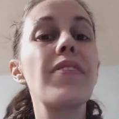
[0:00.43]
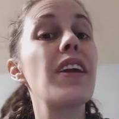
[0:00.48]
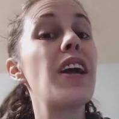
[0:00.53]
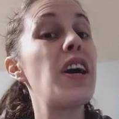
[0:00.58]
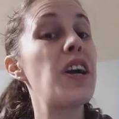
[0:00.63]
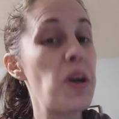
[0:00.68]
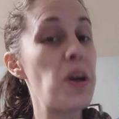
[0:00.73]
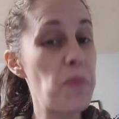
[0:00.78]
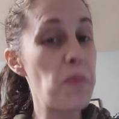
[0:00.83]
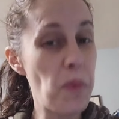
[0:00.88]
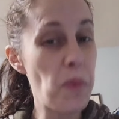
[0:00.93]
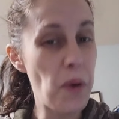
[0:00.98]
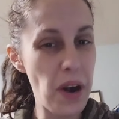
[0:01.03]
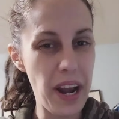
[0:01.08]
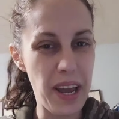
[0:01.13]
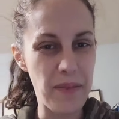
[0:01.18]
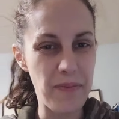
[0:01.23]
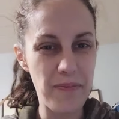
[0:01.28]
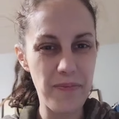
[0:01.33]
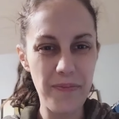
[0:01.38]
Good
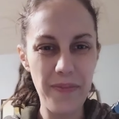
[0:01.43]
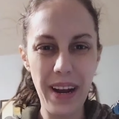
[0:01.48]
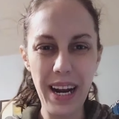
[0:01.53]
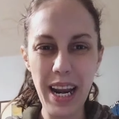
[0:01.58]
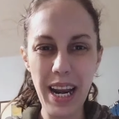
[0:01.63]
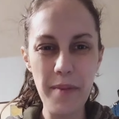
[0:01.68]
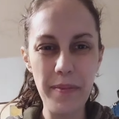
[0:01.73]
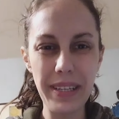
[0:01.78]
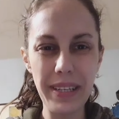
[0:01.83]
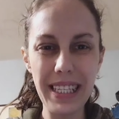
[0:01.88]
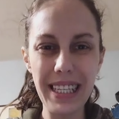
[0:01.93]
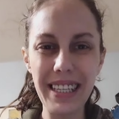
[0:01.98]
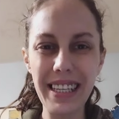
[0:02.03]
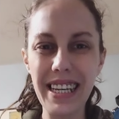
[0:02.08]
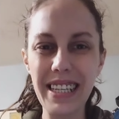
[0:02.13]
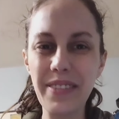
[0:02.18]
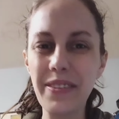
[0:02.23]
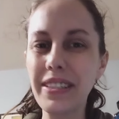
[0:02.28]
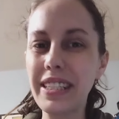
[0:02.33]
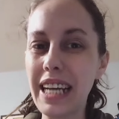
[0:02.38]
morning. My name is Elise
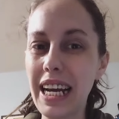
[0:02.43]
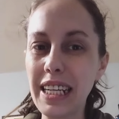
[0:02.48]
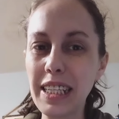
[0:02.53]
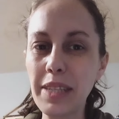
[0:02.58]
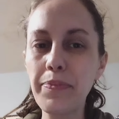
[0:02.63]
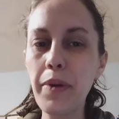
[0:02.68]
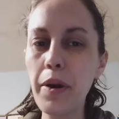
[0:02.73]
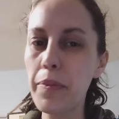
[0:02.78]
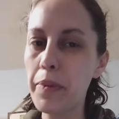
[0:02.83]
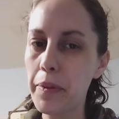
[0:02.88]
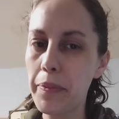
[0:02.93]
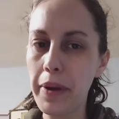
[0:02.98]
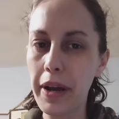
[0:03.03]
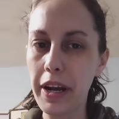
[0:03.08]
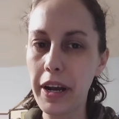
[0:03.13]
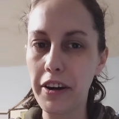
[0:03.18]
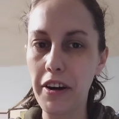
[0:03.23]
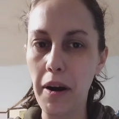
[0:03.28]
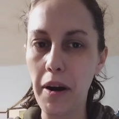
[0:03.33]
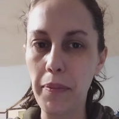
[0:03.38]
with Dad's Pooper Picker
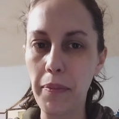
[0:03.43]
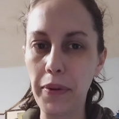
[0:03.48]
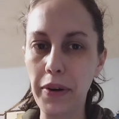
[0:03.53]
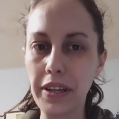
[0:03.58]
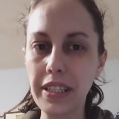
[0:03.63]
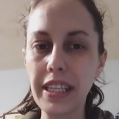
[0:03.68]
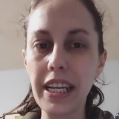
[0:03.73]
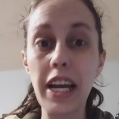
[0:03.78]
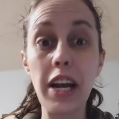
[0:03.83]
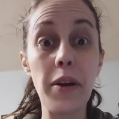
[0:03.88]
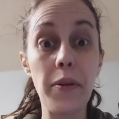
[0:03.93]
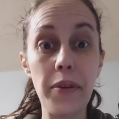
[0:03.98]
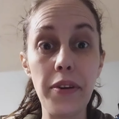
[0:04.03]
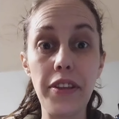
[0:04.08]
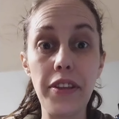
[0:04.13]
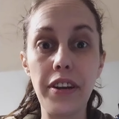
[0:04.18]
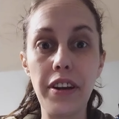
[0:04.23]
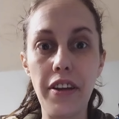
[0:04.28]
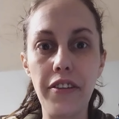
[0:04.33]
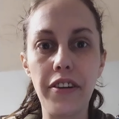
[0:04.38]
Uppers, here with
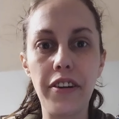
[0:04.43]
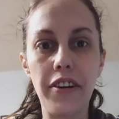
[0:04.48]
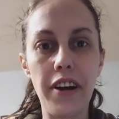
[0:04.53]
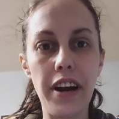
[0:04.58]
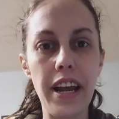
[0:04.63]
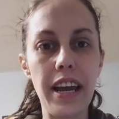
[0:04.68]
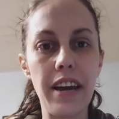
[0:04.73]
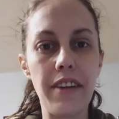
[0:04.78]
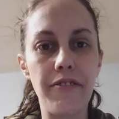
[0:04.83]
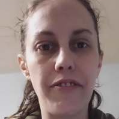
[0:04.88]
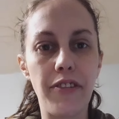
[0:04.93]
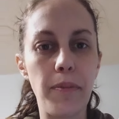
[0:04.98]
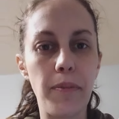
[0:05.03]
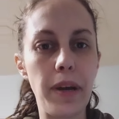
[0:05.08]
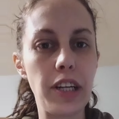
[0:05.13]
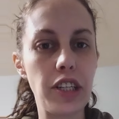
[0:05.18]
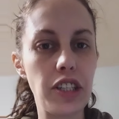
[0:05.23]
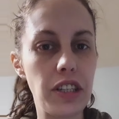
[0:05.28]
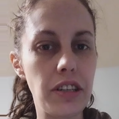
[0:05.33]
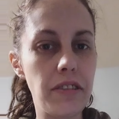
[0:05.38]
another great
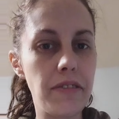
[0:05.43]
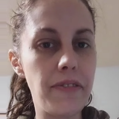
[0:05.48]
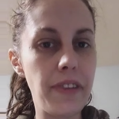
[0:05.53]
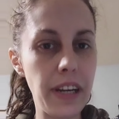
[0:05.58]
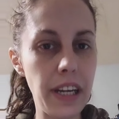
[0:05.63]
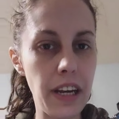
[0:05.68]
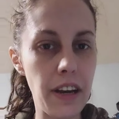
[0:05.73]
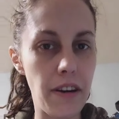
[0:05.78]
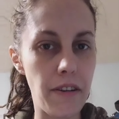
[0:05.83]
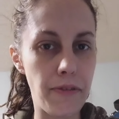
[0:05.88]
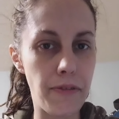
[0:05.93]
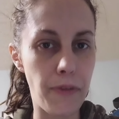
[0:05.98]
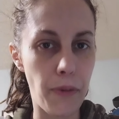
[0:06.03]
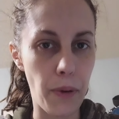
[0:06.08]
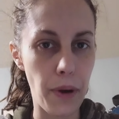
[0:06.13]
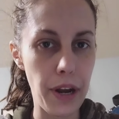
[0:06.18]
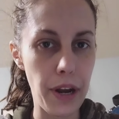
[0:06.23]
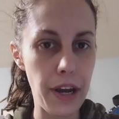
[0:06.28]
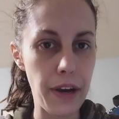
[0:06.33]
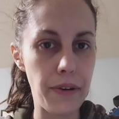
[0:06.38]
informational video for
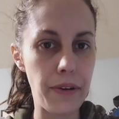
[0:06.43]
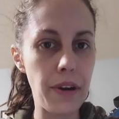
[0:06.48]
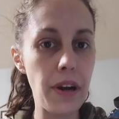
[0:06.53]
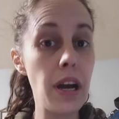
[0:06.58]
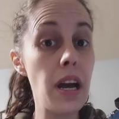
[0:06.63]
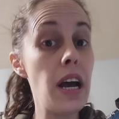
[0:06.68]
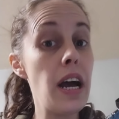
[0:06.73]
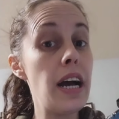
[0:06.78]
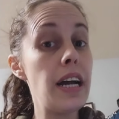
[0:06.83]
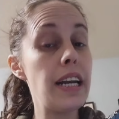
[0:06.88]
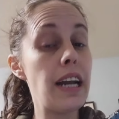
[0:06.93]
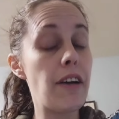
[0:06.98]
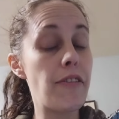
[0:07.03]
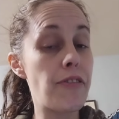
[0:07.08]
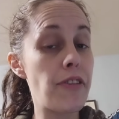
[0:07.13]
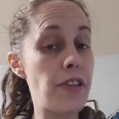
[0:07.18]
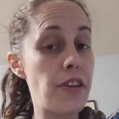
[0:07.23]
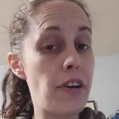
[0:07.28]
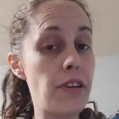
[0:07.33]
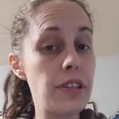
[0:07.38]
you. Now, for
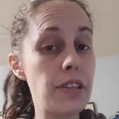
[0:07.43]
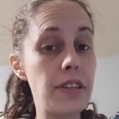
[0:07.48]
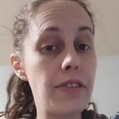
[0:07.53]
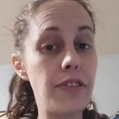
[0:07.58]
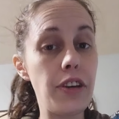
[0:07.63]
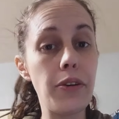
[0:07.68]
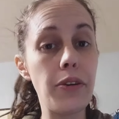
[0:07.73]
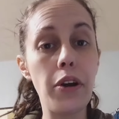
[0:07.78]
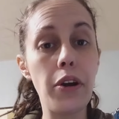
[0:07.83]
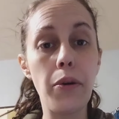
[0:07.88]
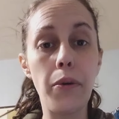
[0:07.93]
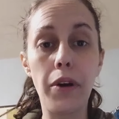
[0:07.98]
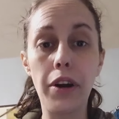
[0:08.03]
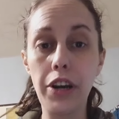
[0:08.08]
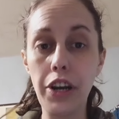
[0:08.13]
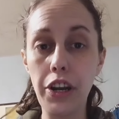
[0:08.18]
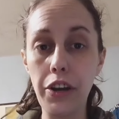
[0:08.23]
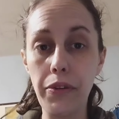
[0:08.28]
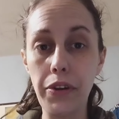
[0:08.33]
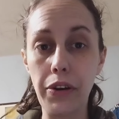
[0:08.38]
those of you who are new
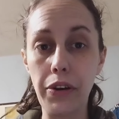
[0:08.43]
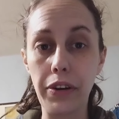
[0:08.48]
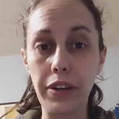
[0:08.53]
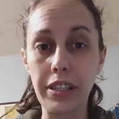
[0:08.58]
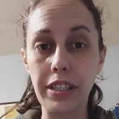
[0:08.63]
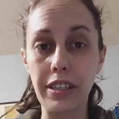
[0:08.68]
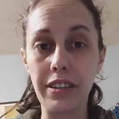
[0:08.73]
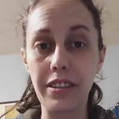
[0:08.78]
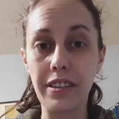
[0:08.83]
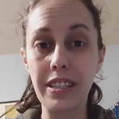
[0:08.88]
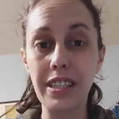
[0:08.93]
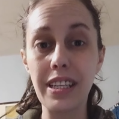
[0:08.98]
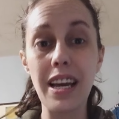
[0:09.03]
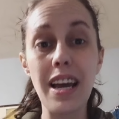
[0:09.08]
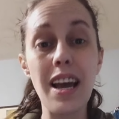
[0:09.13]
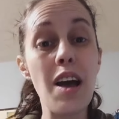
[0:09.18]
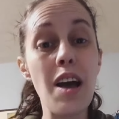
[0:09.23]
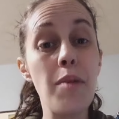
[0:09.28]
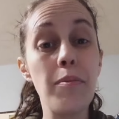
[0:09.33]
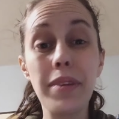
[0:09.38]
users,
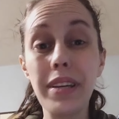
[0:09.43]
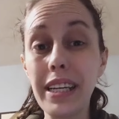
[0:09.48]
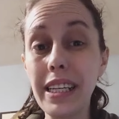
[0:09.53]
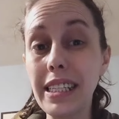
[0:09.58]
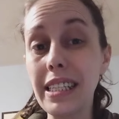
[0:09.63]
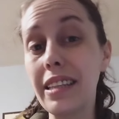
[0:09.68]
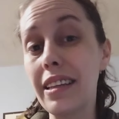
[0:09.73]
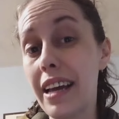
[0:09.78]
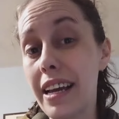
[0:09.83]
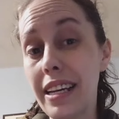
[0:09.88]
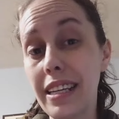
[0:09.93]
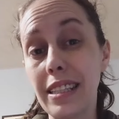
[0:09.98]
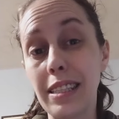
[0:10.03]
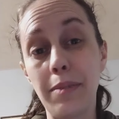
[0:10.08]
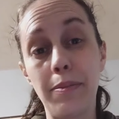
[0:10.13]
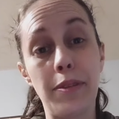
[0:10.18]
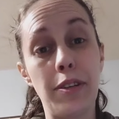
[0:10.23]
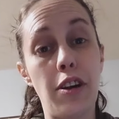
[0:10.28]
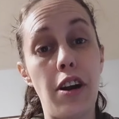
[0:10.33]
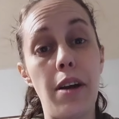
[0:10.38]
please like and
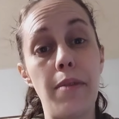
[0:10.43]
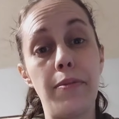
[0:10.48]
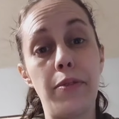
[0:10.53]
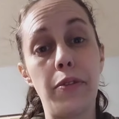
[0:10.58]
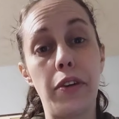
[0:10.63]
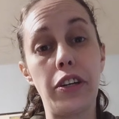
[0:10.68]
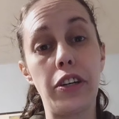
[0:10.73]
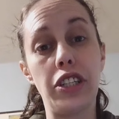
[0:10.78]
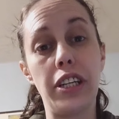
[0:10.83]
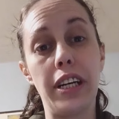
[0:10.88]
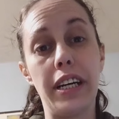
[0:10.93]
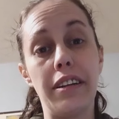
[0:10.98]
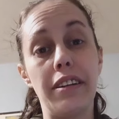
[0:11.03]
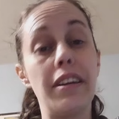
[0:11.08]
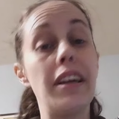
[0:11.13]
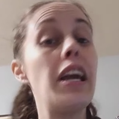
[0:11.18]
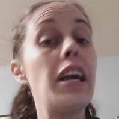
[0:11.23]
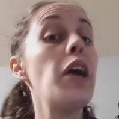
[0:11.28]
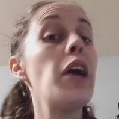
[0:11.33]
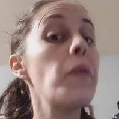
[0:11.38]
subscribe to our channel.
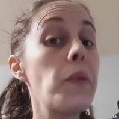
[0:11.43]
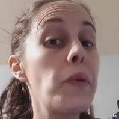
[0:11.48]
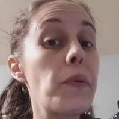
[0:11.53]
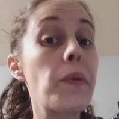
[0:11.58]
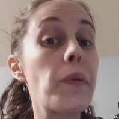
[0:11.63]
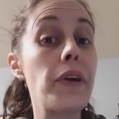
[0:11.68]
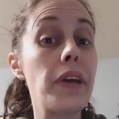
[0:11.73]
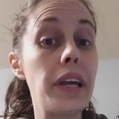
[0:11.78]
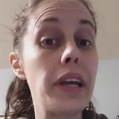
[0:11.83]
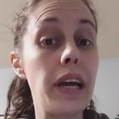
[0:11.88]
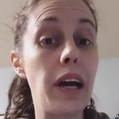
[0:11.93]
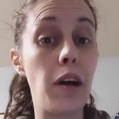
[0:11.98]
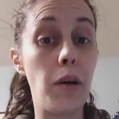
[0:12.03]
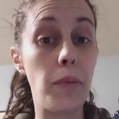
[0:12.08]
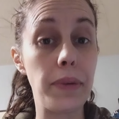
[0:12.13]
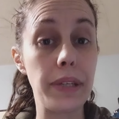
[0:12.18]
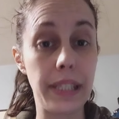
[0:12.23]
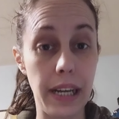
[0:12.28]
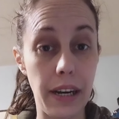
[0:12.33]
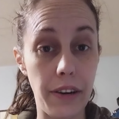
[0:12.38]
It would really help us
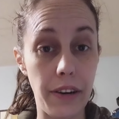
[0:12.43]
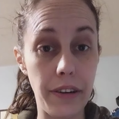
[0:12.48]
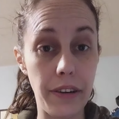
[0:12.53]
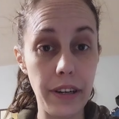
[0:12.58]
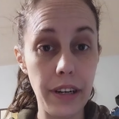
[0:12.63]
out.